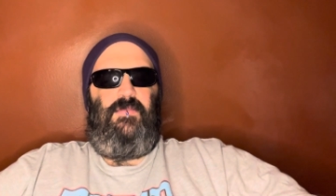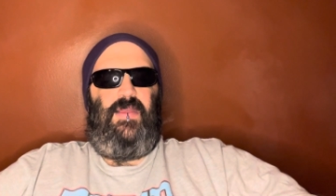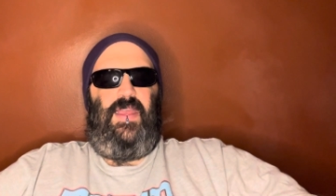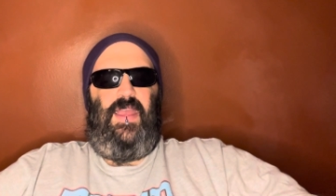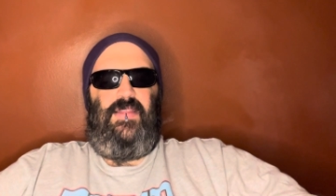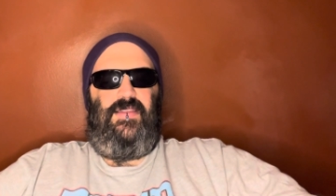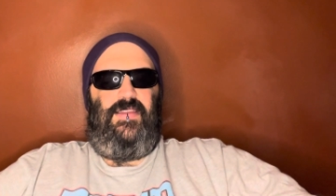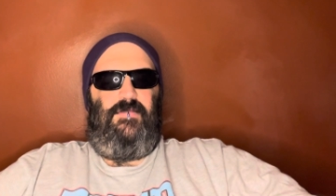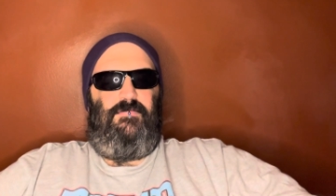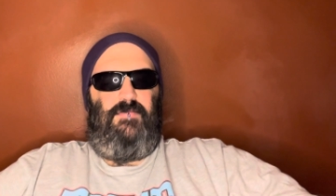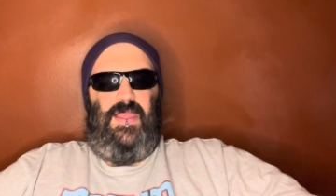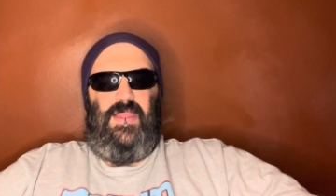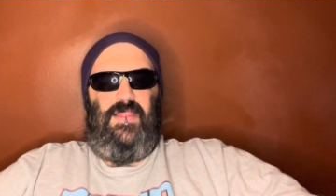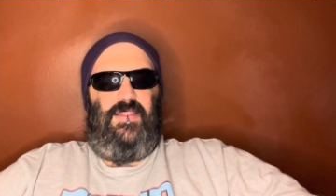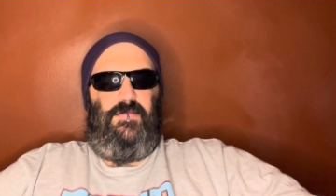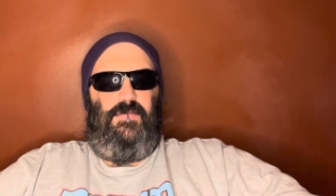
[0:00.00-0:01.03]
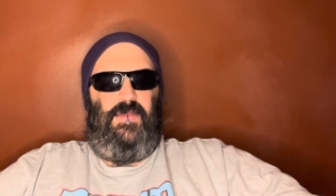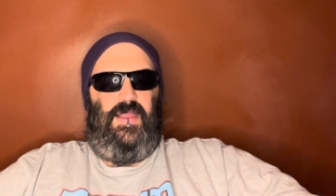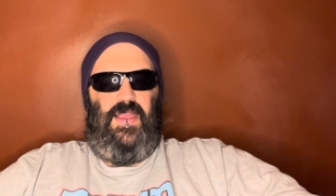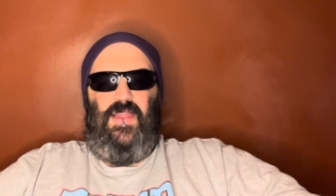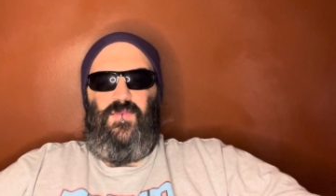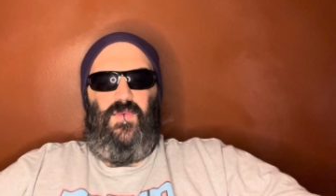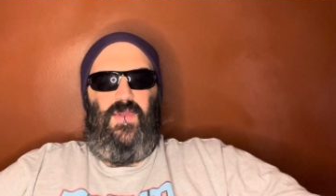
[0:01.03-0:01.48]
McKenzie meet to
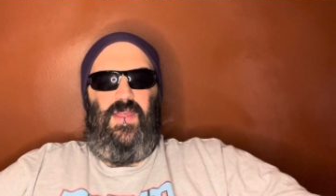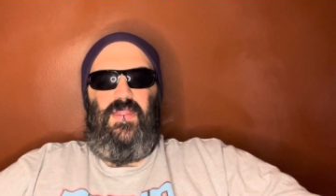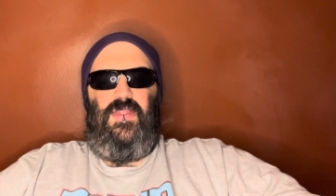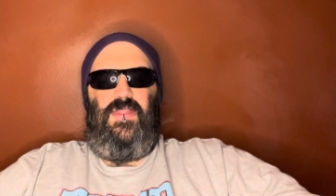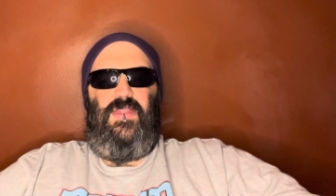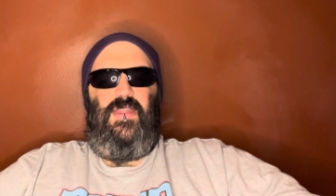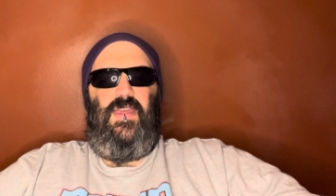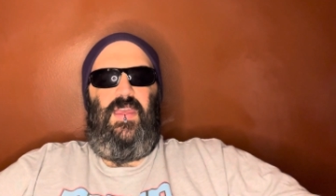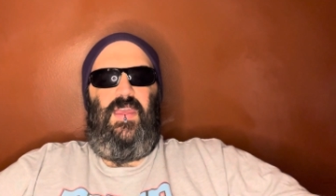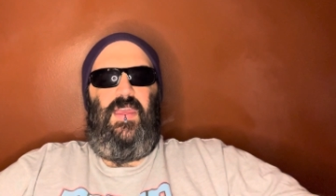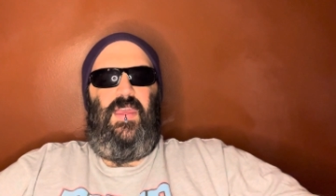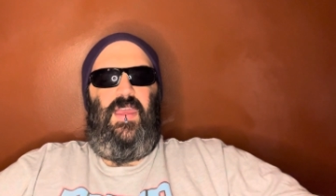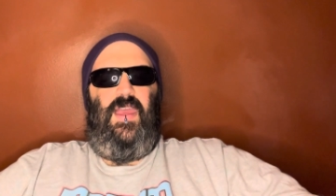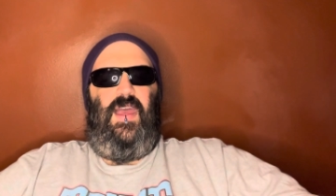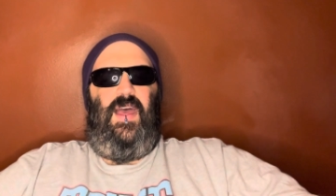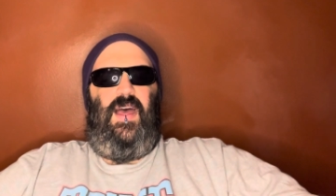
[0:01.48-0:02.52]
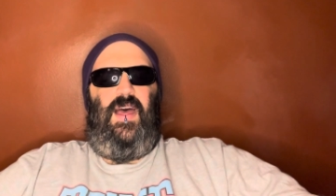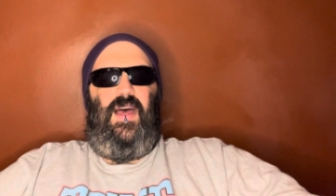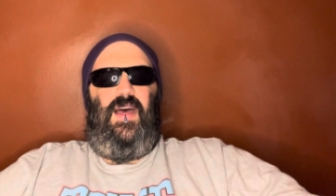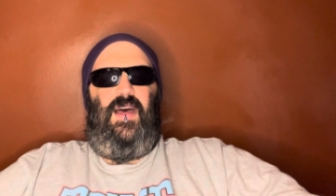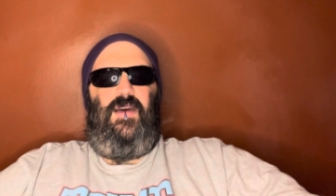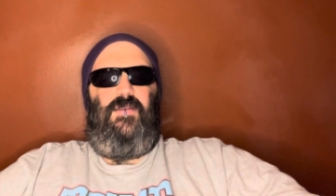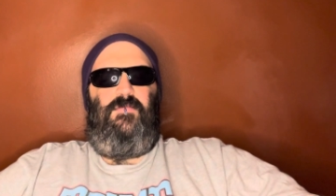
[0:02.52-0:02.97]
begin with.
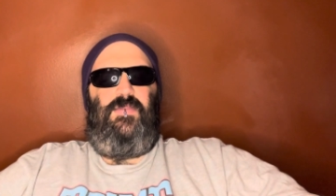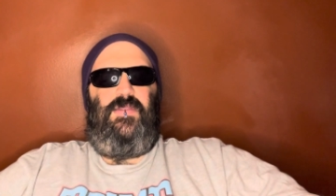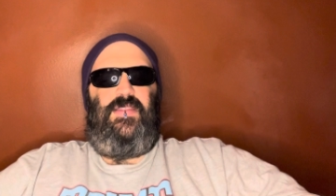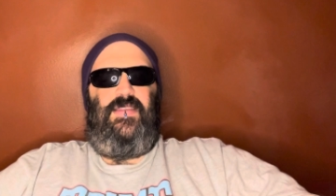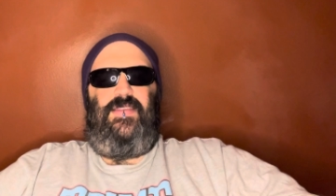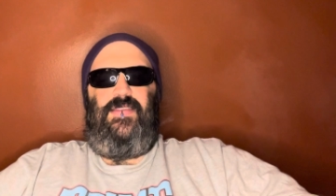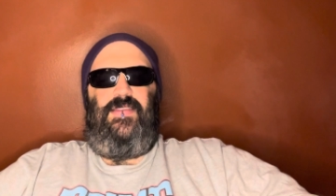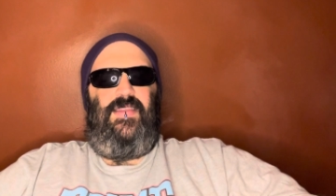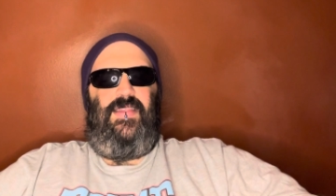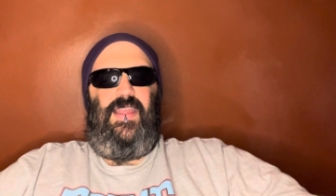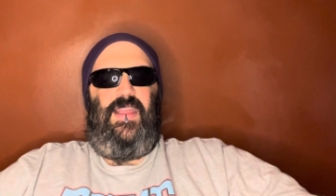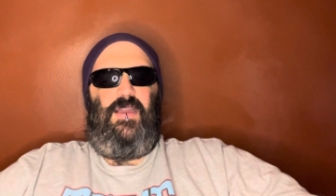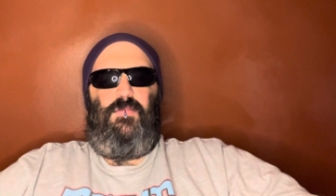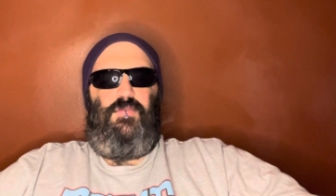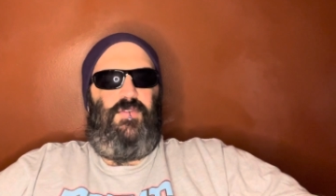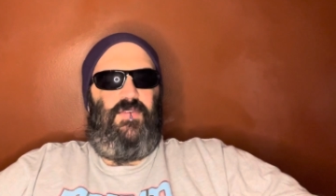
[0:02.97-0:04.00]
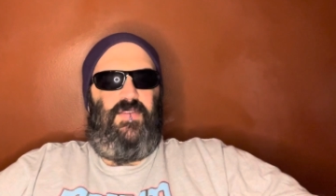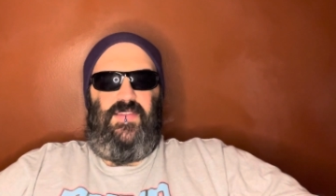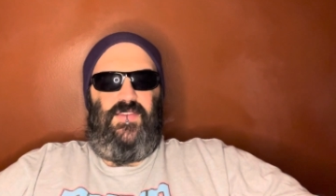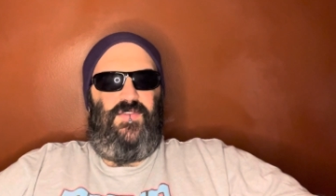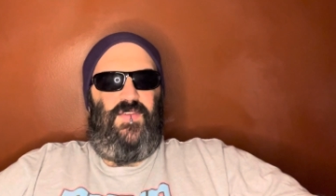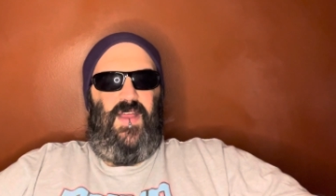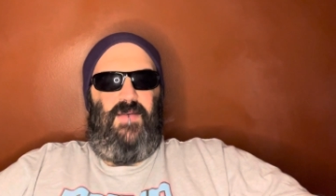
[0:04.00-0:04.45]
Uh, but this isn't like a
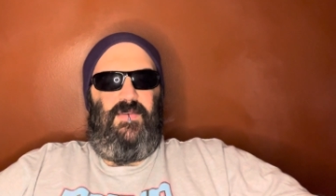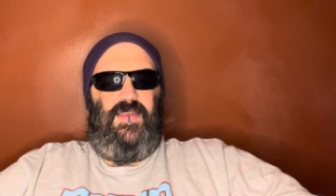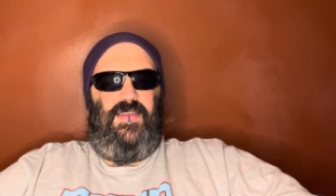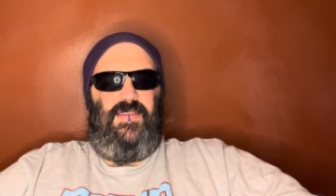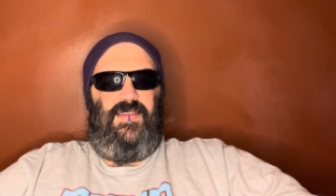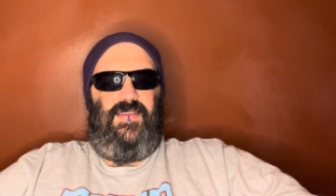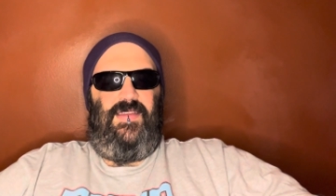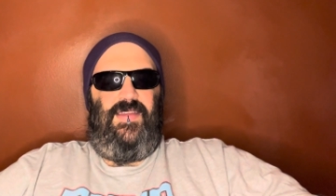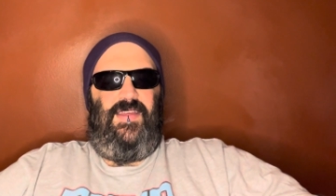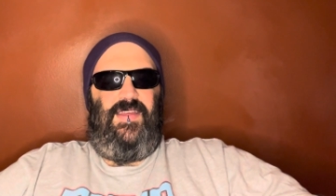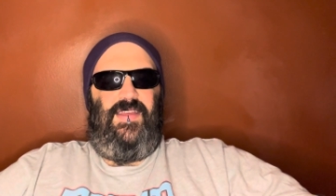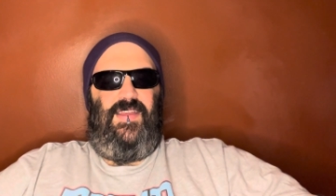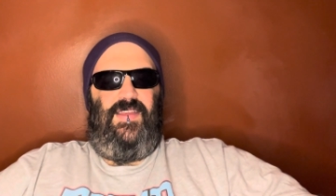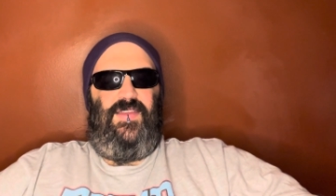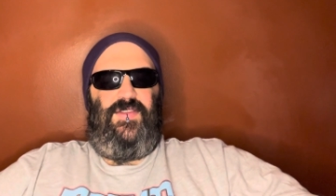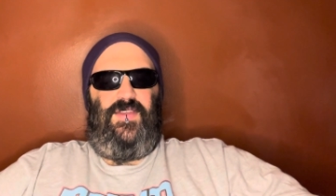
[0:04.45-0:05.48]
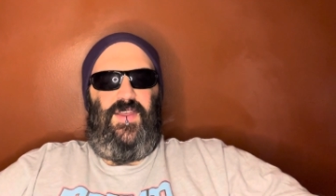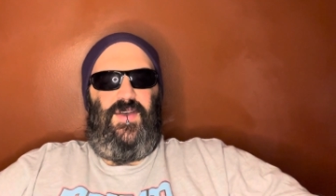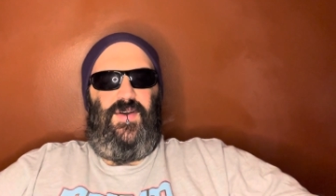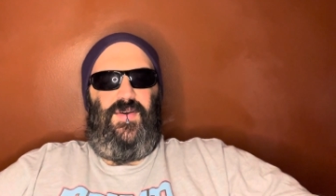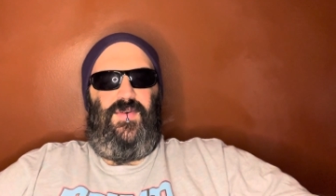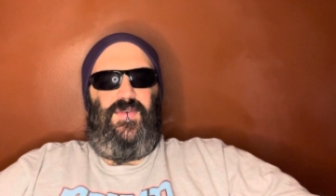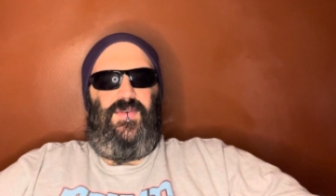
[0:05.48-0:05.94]
prison drama.
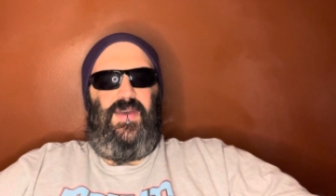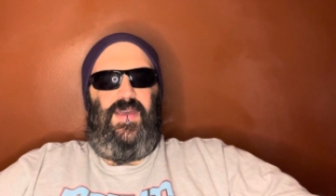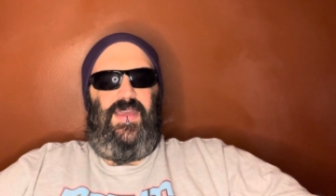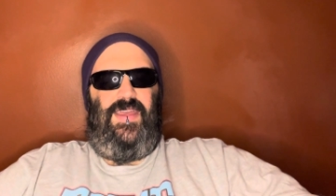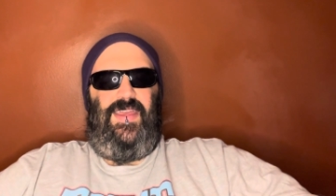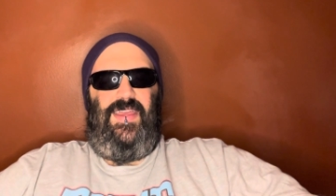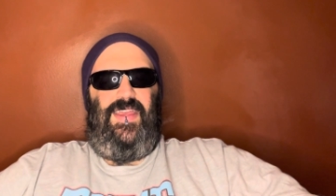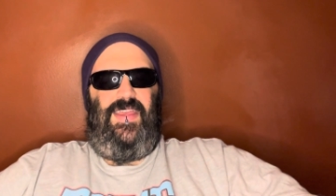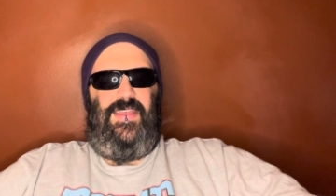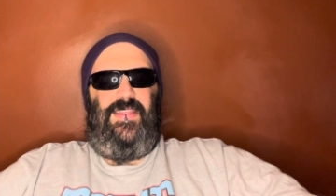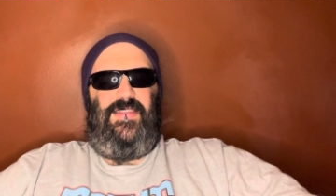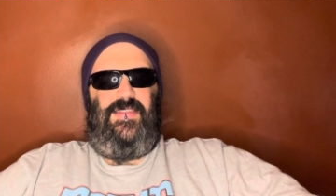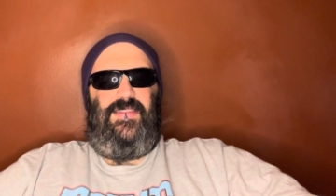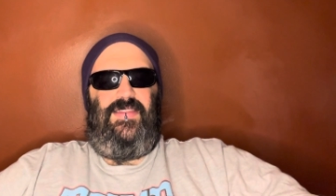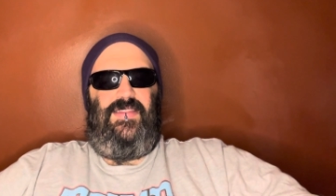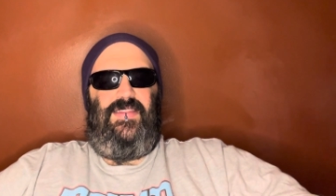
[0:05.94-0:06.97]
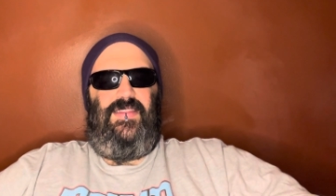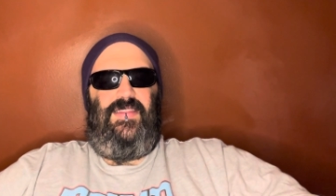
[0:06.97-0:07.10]
So uh, it's,